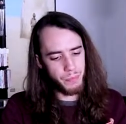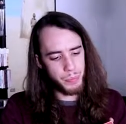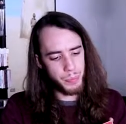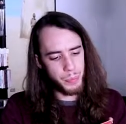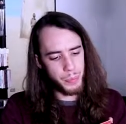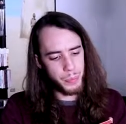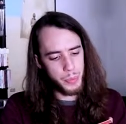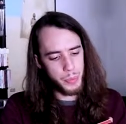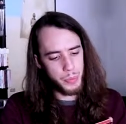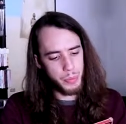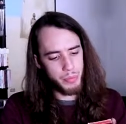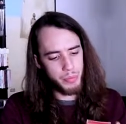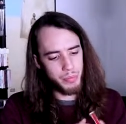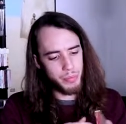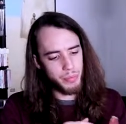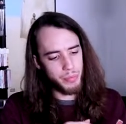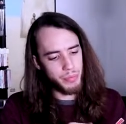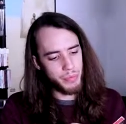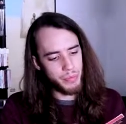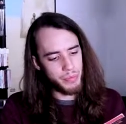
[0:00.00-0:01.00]

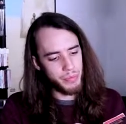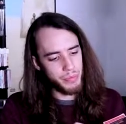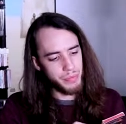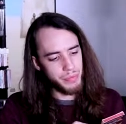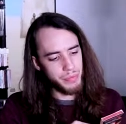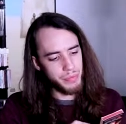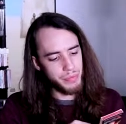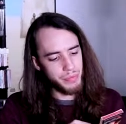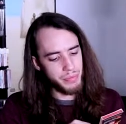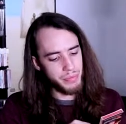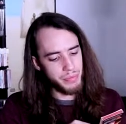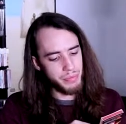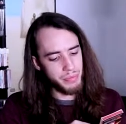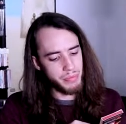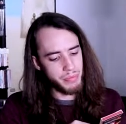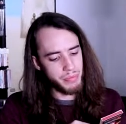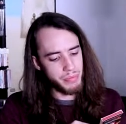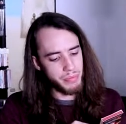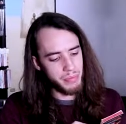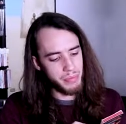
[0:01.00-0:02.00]

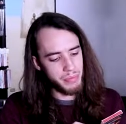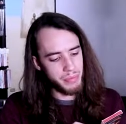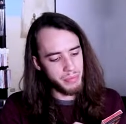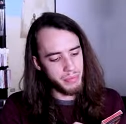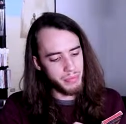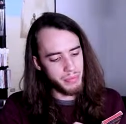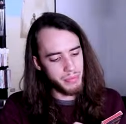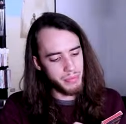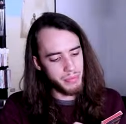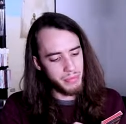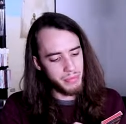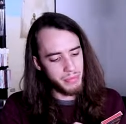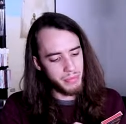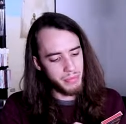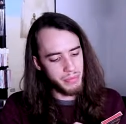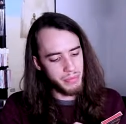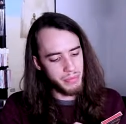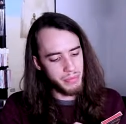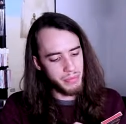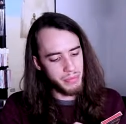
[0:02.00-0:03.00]

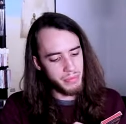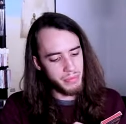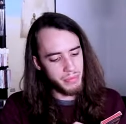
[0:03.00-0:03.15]
(silence)